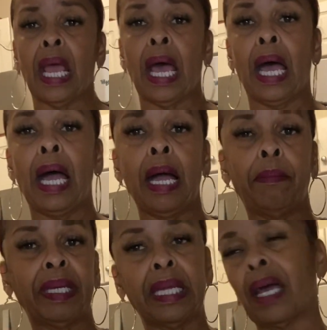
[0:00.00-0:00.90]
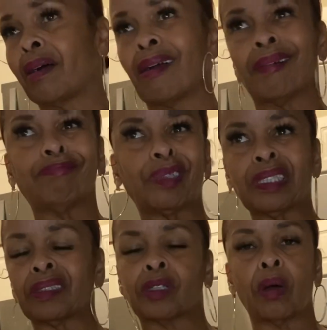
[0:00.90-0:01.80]
But yeah, I'll
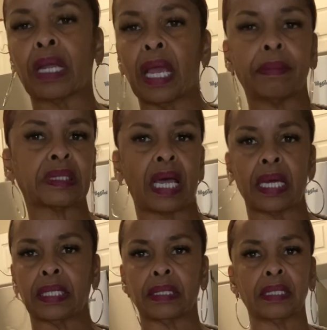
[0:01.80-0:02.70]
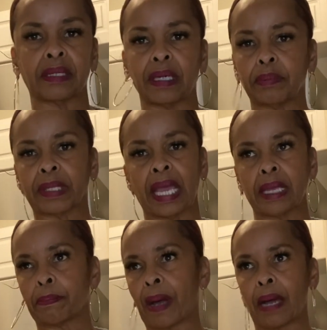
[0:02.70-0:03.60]
just go to Amazon and look up
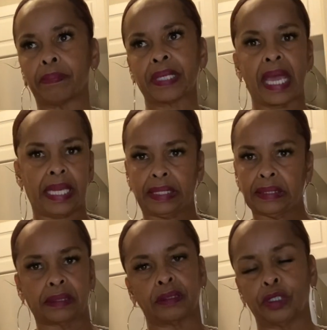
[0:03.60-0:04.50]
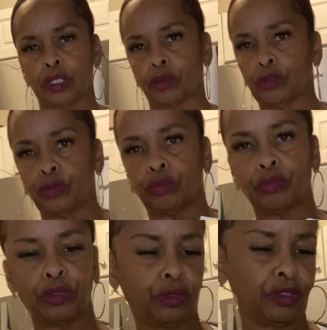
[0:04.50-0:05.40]
cake pop caddies. You know, you
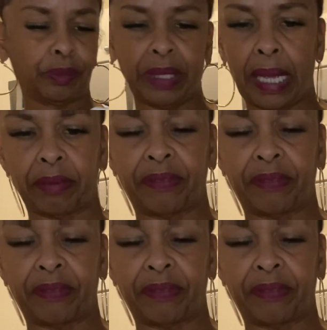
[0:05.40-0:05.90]
should be able to